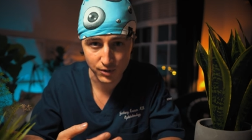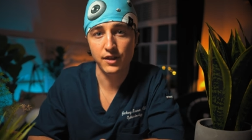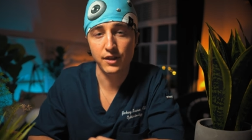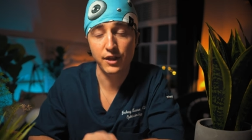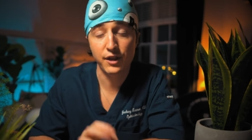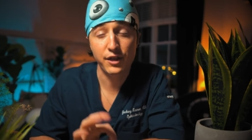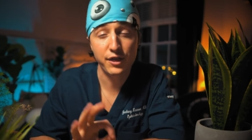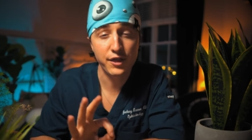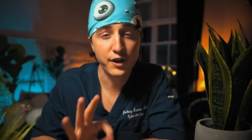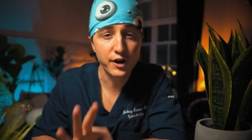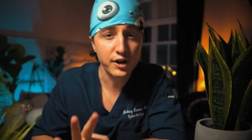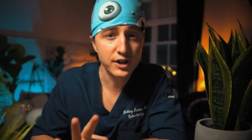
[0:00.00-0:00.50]

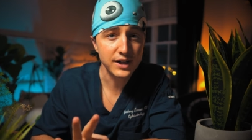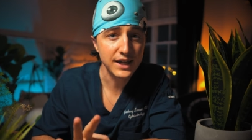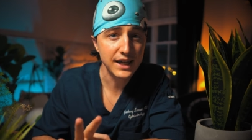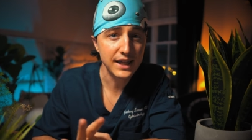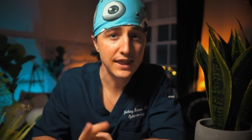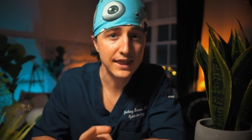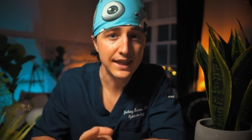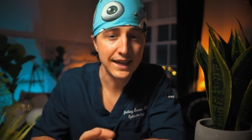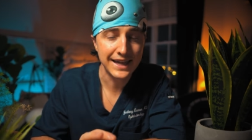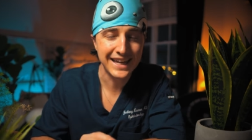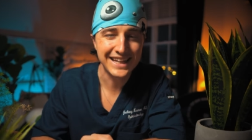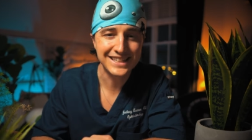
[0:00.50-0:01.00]
The third key
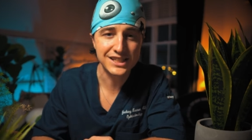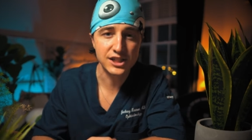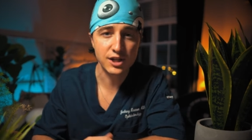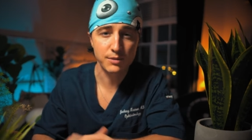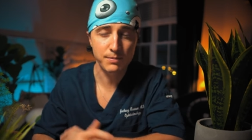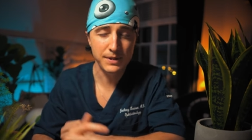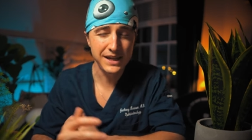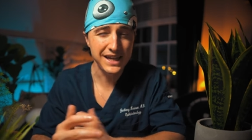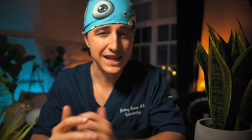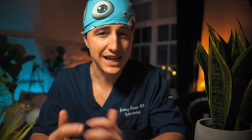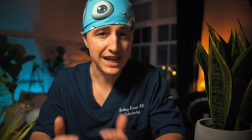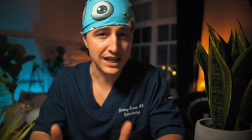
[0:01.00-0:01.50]
thing is to
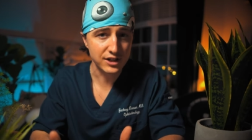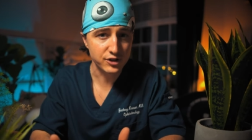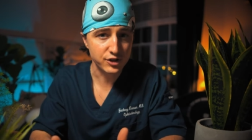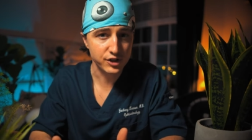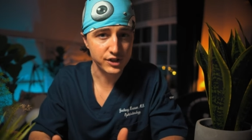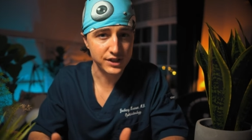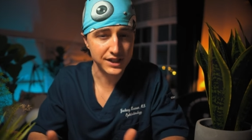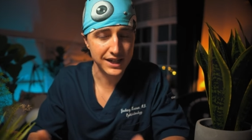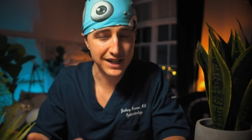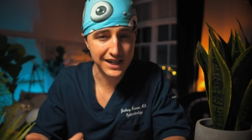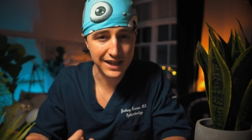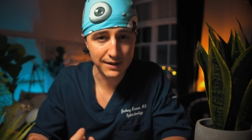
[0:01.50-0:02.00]
be
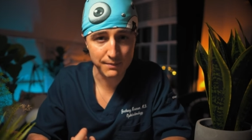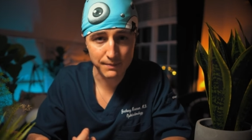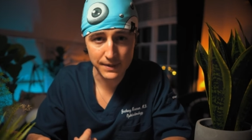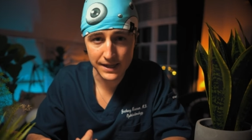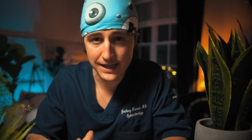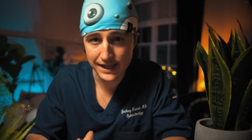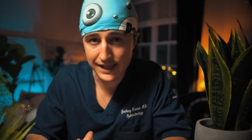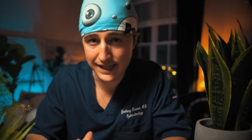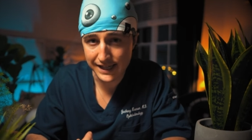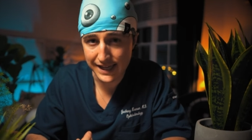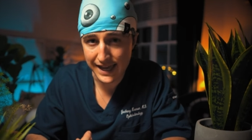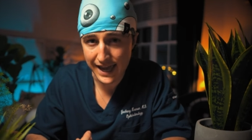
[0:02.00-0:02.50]
interested and
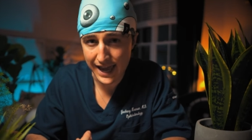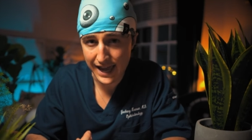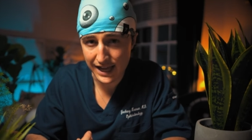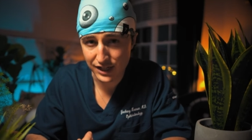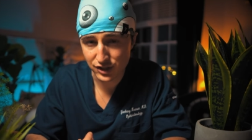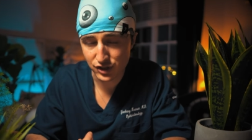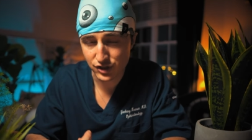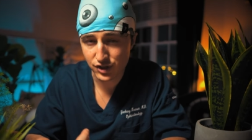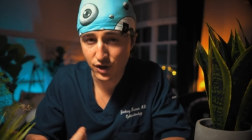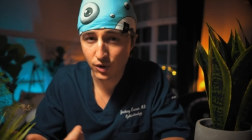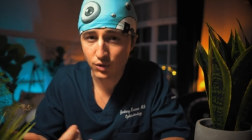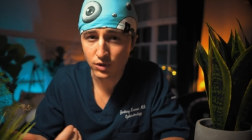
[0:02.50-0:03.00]
be
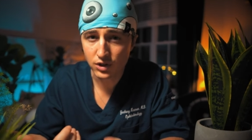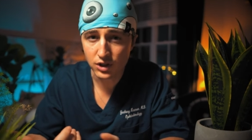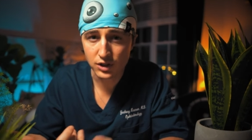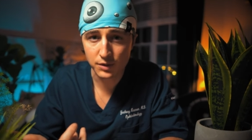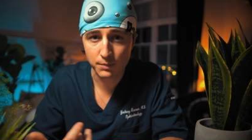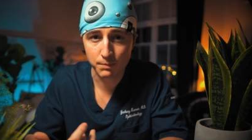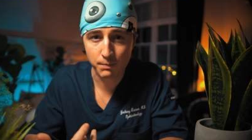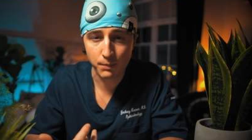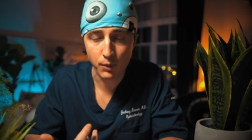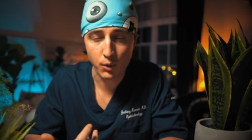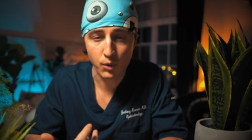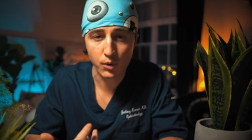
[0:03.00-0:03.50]
engaged. Don't look
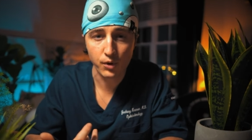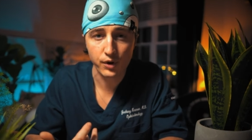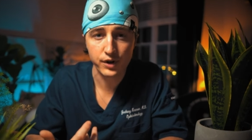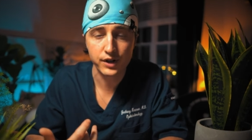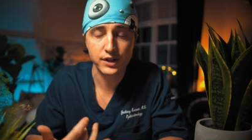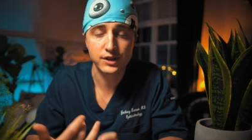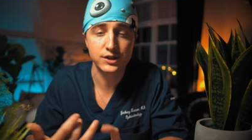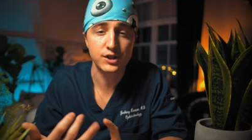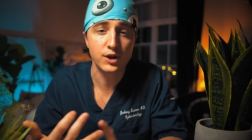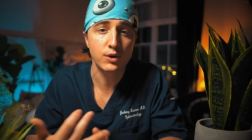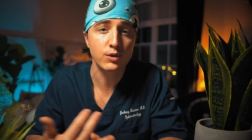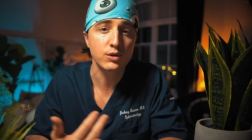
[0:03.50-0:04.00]
bored,
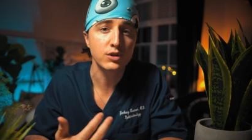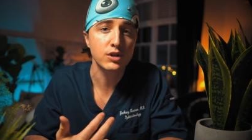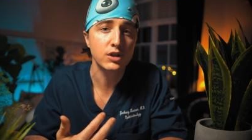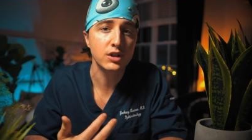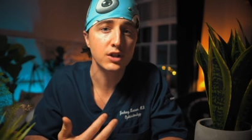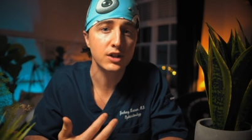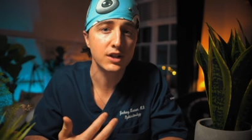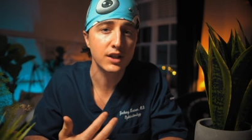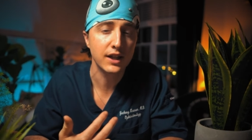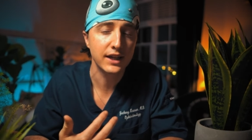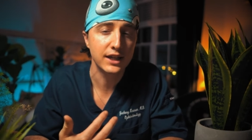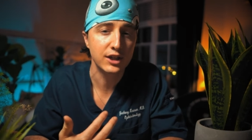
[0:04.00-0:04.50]
don't
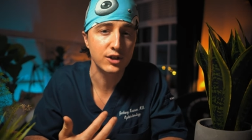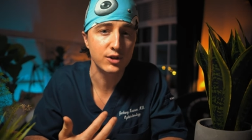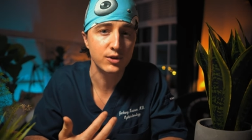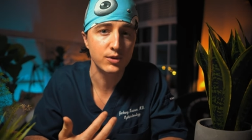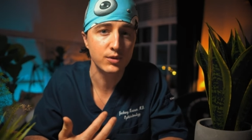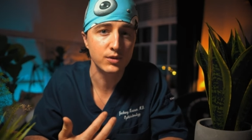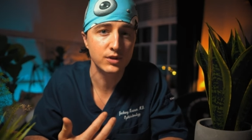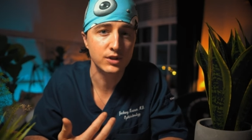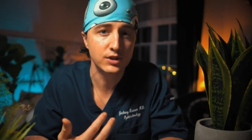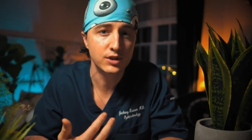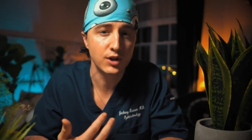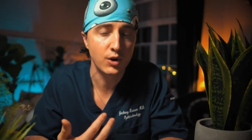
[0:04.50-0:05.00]
look like
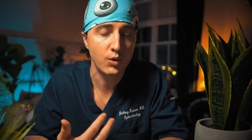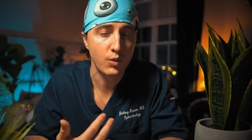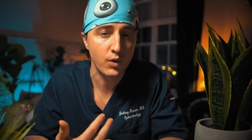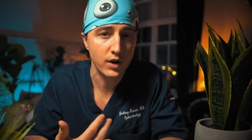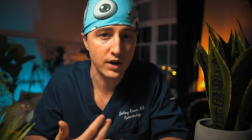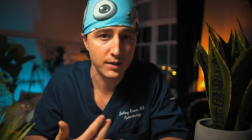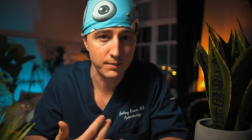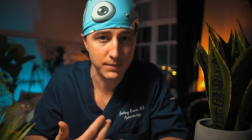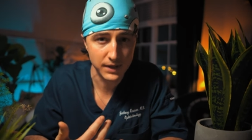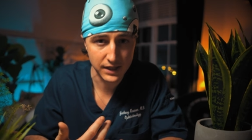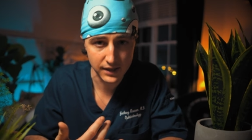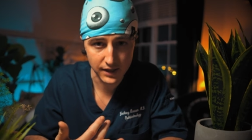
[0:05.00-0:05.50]
you don't
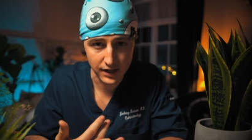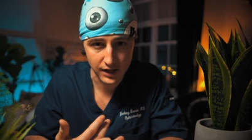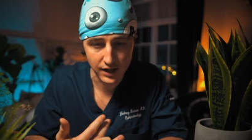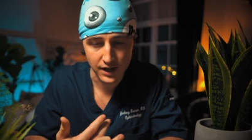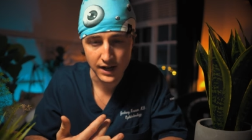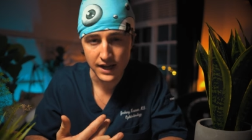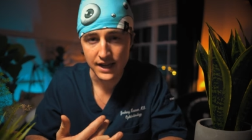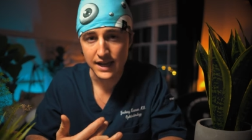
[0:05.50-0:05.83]
wanna be there